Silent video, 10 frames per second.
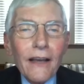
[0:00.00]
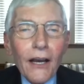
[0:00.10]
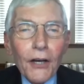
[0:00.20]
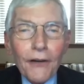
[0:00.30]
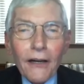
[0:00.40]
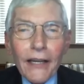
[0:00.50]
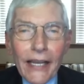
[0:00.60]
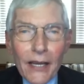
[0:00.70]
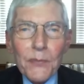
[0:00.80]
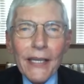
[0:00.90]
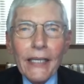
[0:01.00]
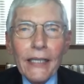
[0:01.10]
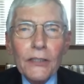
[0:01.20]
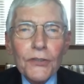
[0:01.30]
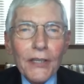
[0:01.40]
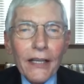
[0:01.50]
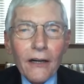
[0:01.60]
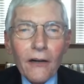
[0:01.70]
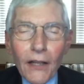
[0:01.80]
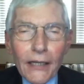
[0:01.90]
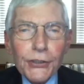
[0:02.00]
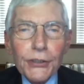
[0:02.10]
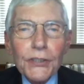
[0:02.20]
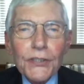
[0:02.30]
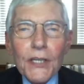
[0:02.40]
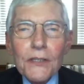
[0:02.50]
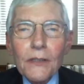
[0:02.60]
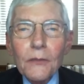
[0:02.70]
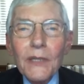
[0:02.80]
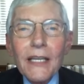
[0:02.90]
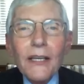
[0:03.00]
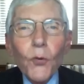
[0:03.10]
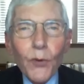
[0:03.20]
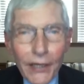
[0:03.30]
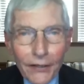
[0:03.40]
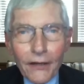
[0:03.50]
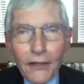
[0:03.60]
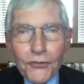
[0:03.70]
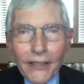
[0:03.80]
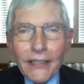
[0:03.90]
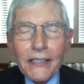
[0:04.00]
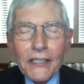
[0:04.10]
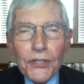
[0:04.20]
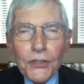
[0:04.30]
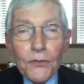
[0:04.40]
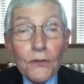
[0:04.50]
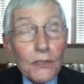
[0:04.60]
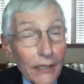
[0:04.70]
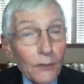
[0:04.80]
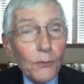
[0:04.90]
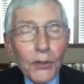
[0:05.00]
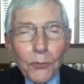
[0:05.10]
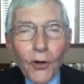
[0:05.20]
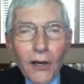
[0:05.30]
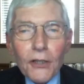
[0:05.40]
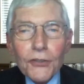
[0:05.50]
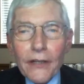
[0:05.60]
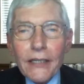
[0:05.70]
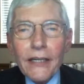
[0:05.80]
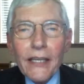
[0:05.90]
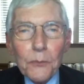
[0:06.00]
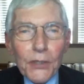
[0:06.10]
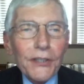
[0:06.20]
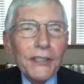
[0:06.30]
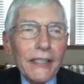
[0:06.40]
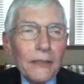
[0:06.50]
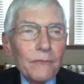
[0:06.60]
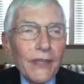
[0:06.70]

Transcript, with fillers: of our campaigns and our election system with our Trinity students and with the broader Trinity community.